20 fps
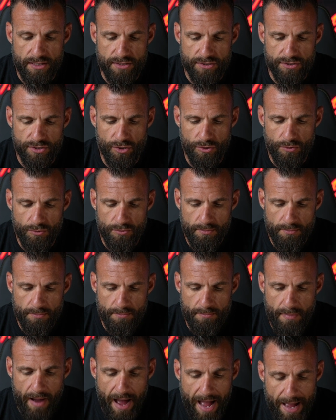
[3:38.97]
So
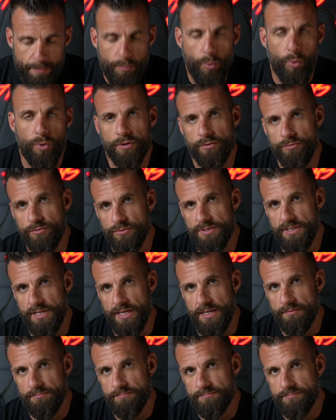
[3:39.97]
my morning
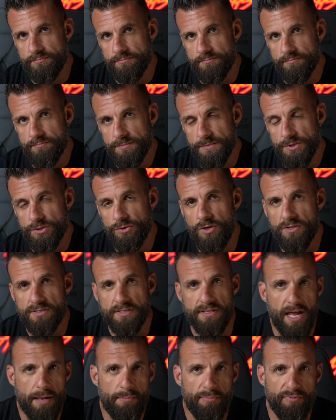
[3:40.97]
routine starts the
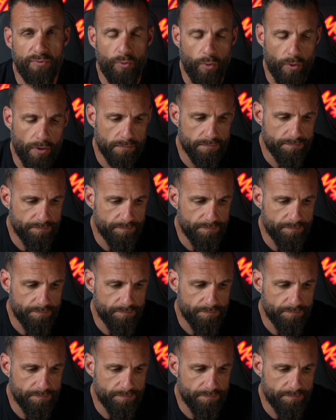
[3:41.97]
night before.